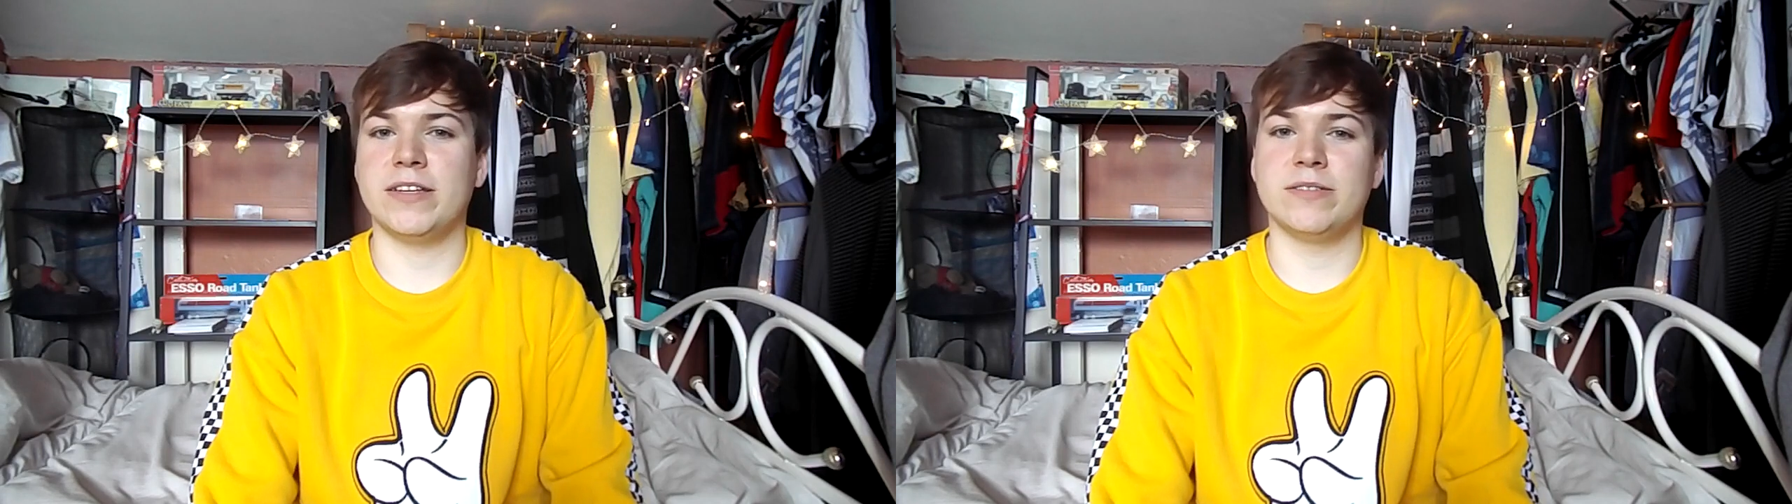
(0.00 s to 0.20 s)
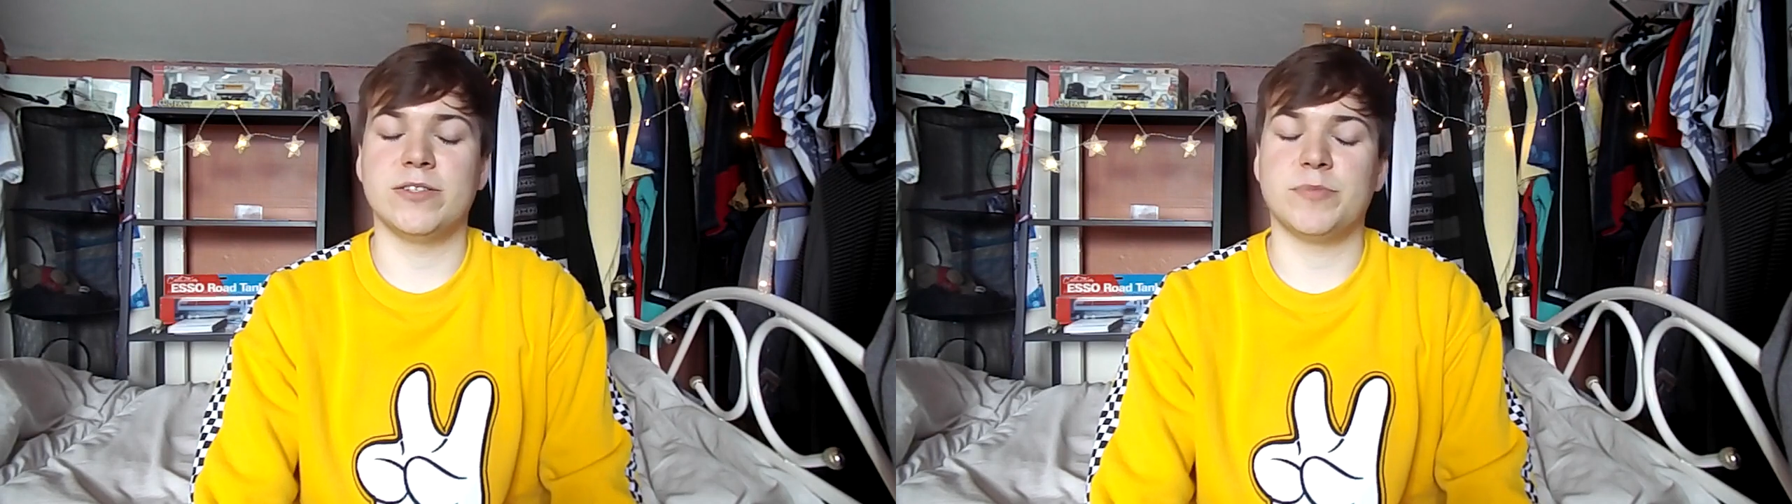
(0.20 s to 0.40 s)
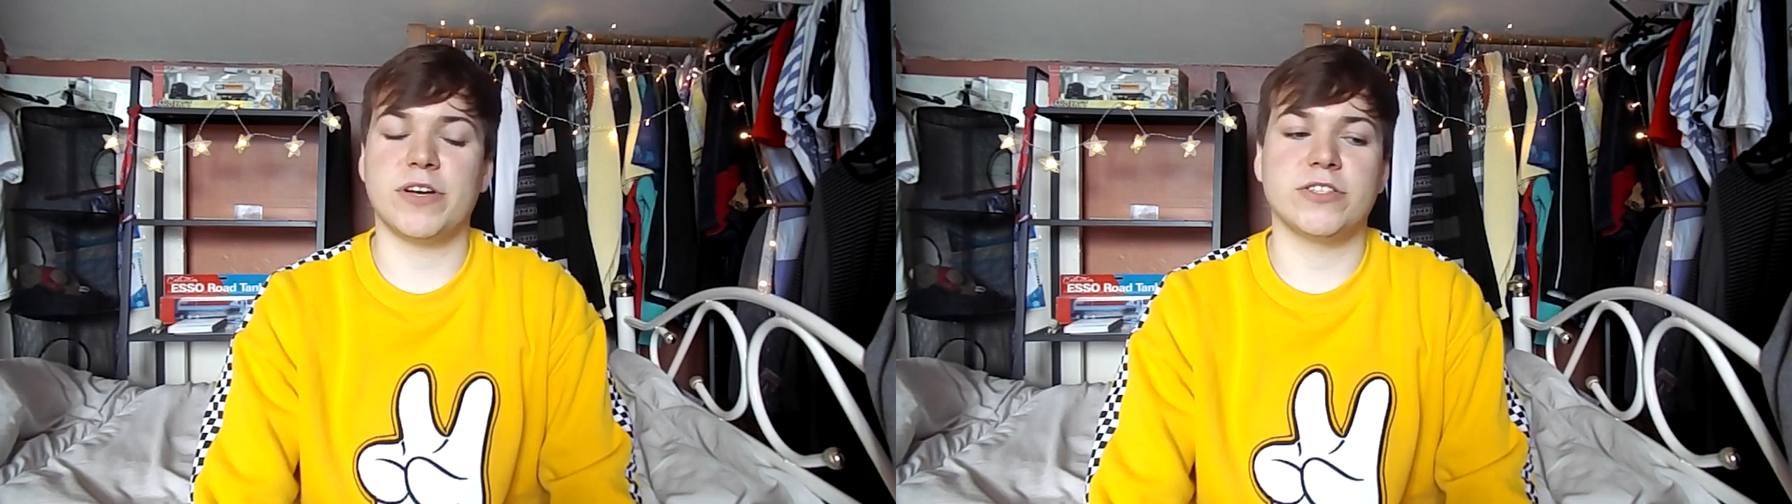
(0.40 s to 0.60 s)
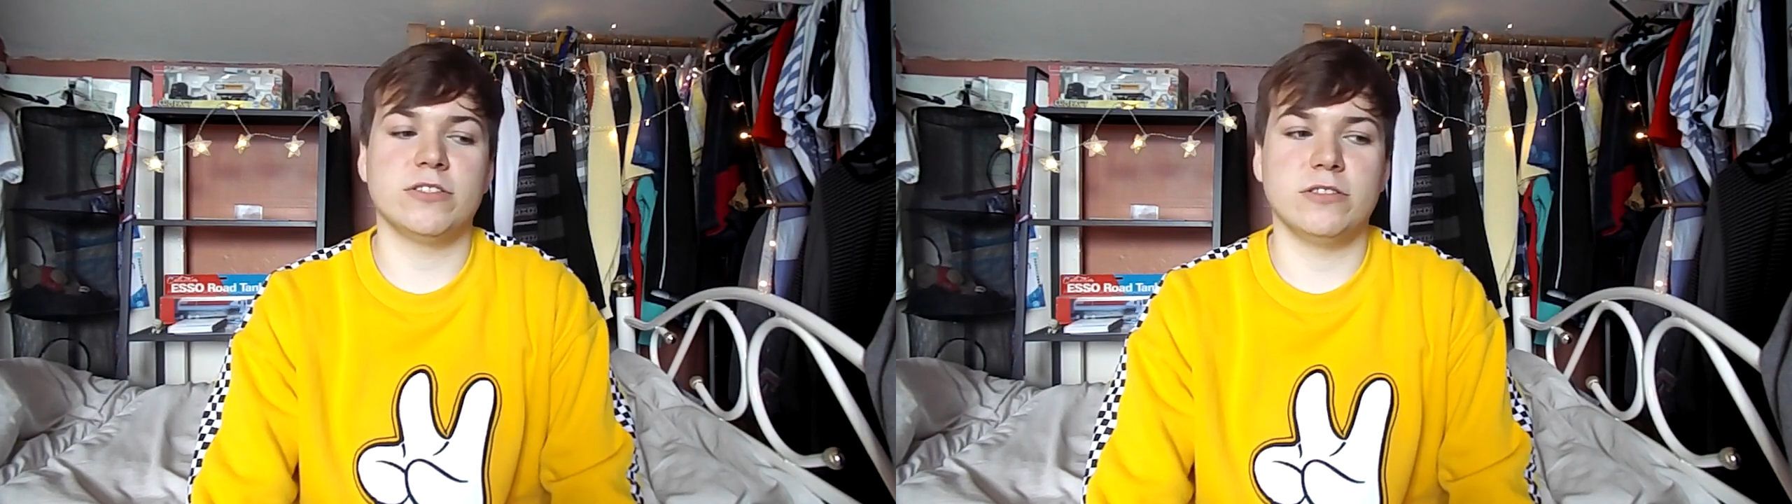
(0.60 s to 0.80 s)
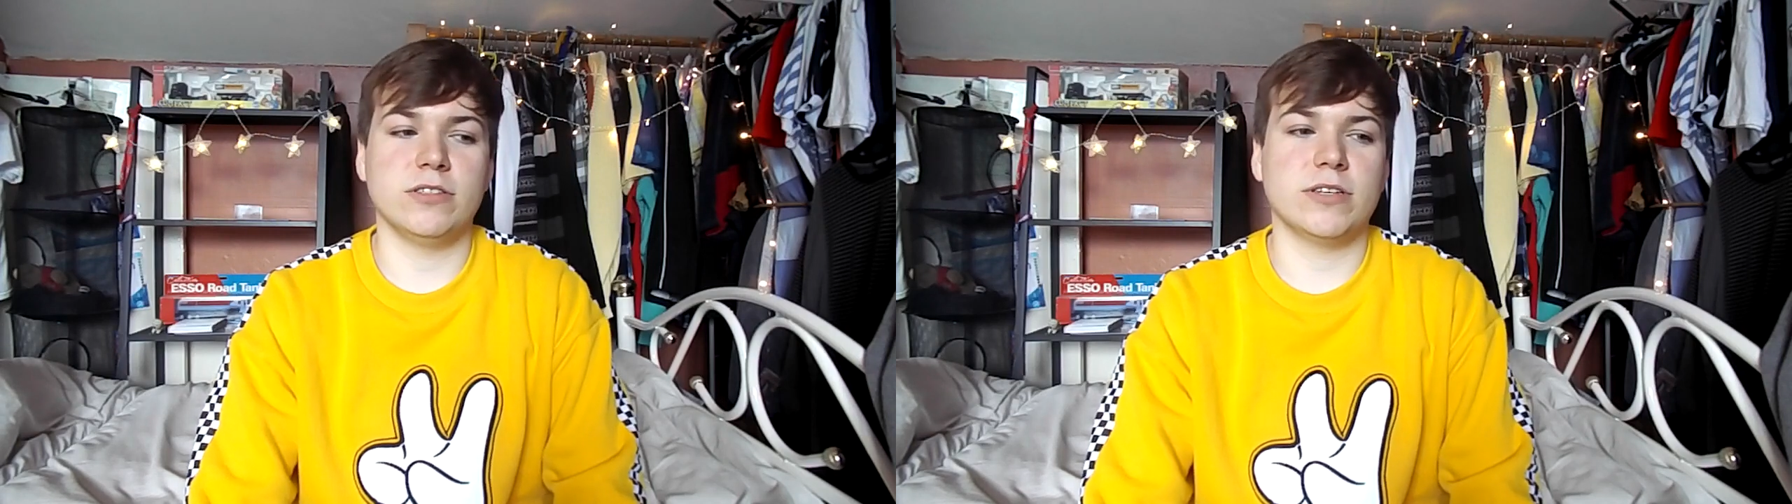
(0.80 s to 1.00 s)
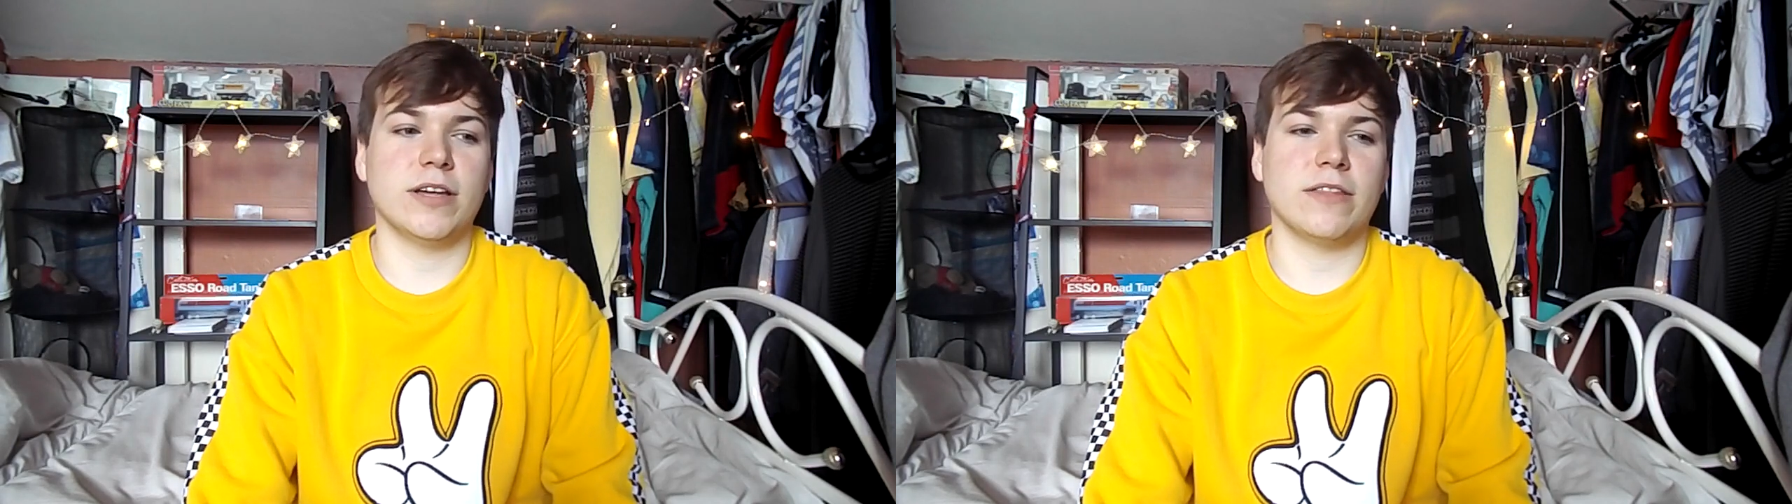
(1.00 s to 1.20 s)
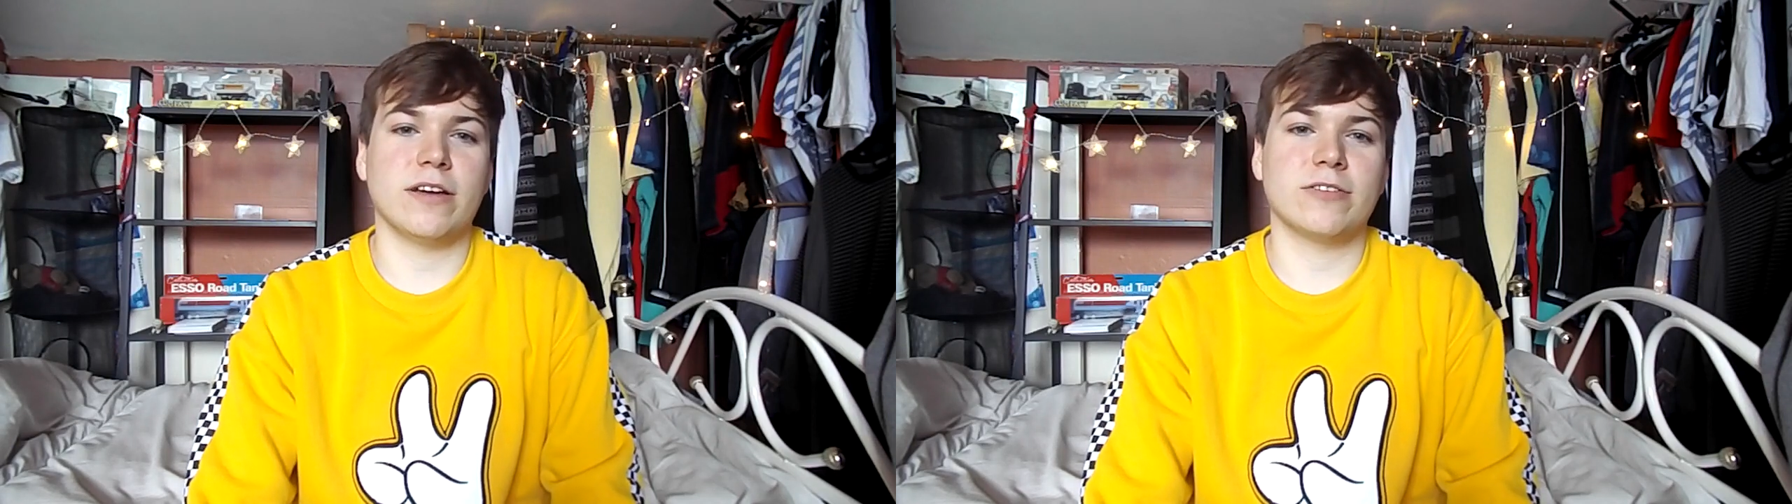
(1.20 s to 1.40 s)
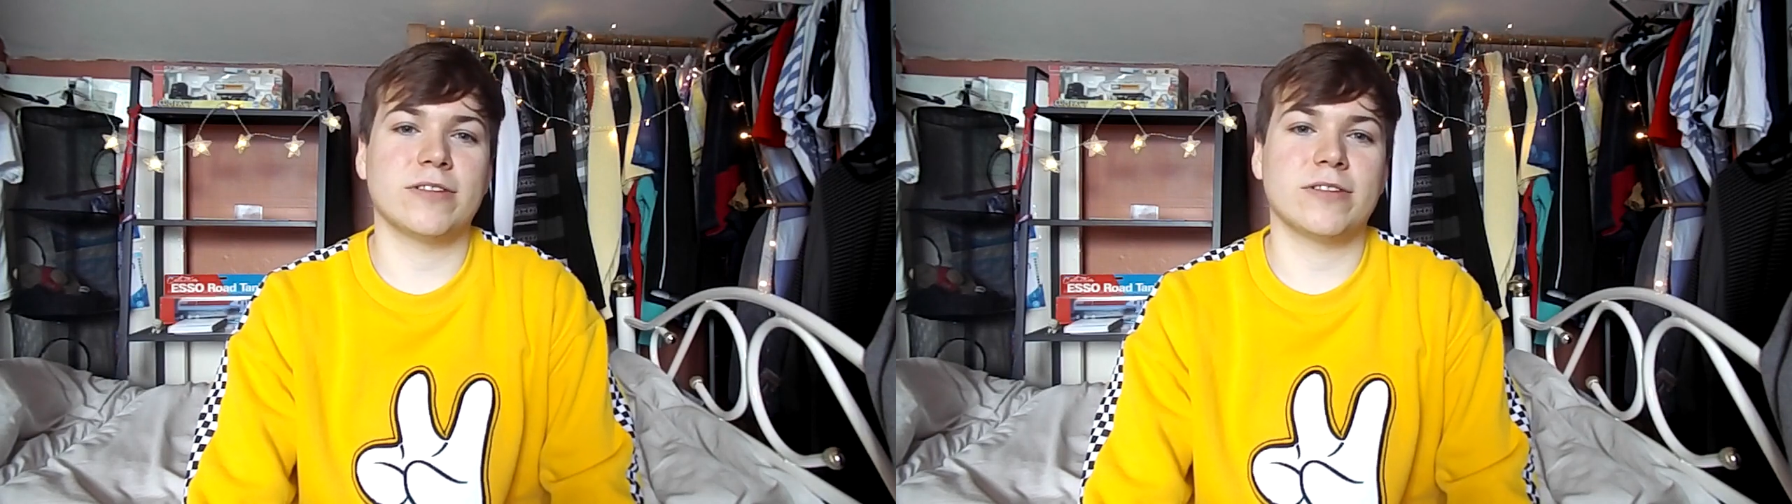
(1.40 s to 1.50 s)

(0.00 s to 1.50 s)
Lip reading: and depression and things like that,